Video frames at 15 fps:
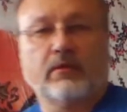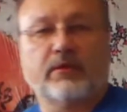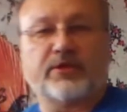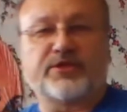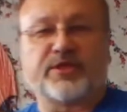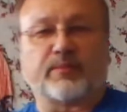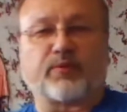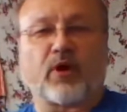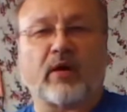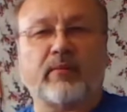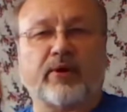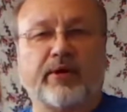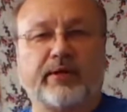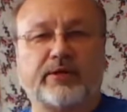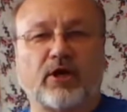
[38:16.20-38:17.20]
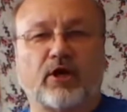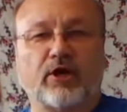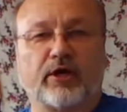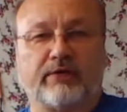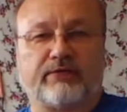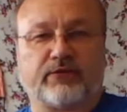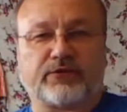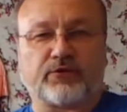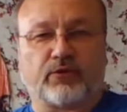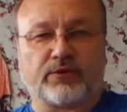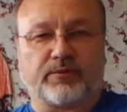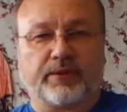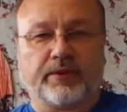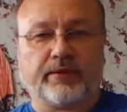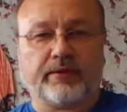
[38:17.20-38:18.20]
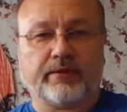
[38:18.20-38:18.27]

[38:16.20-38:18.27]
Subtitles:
This is a primary target for swordsmen.